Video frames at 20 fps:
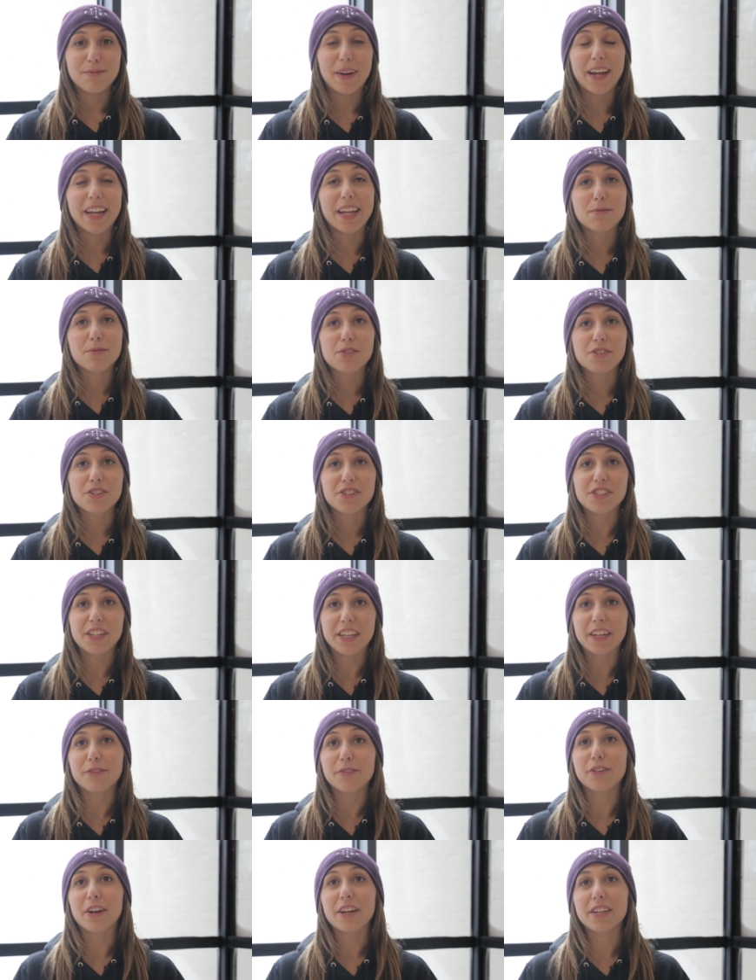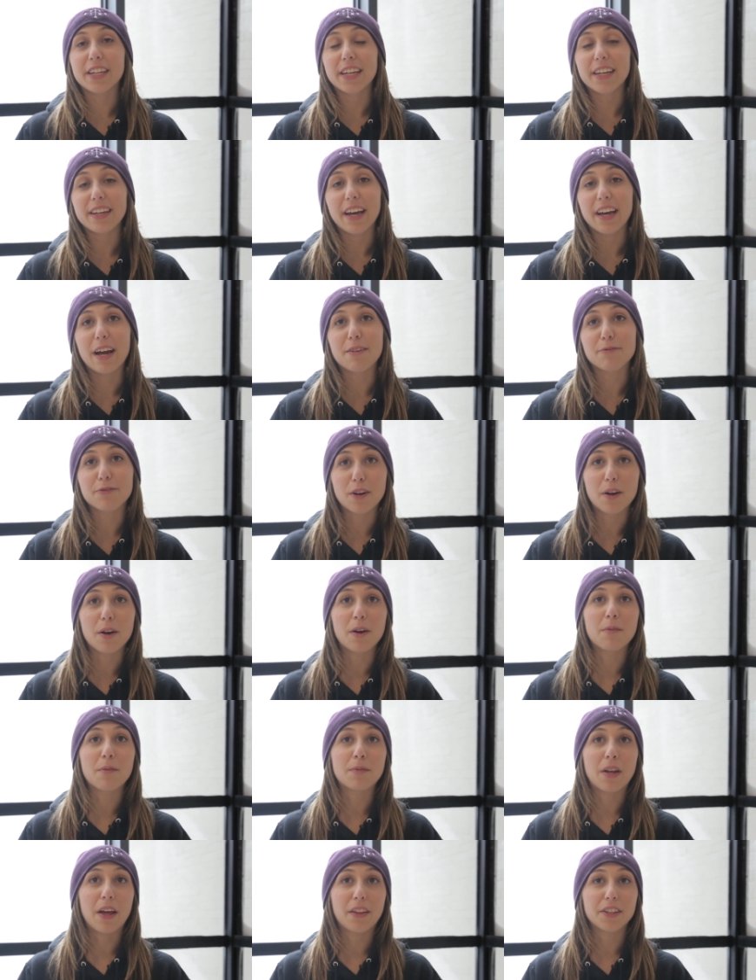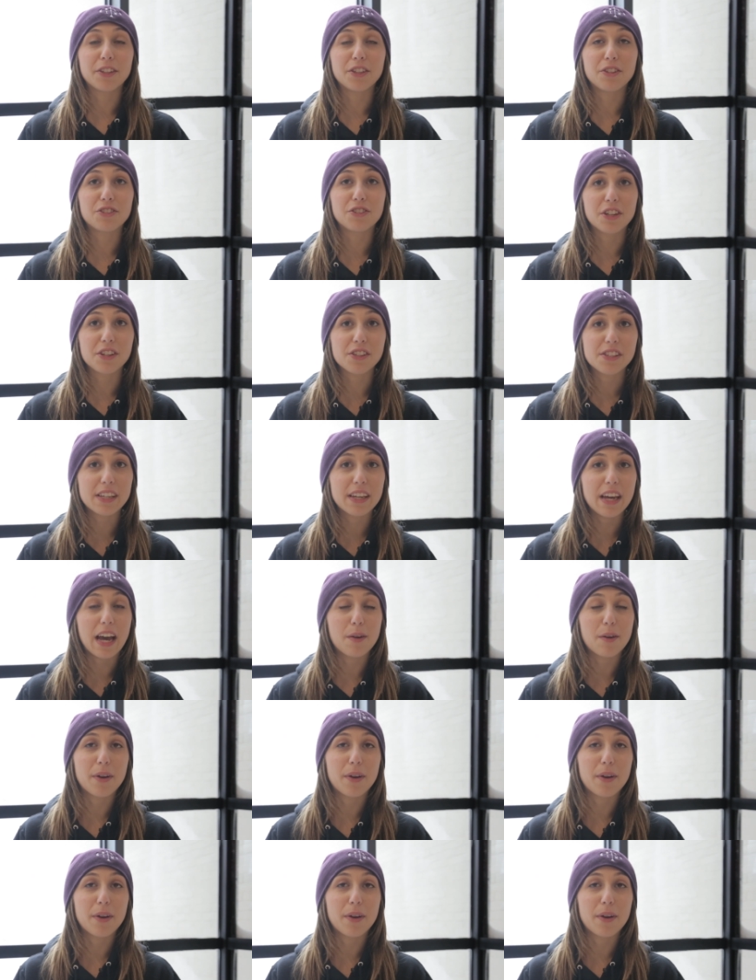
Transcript: my name is Christina Ferinde. I'm from Nutley, New Jersey.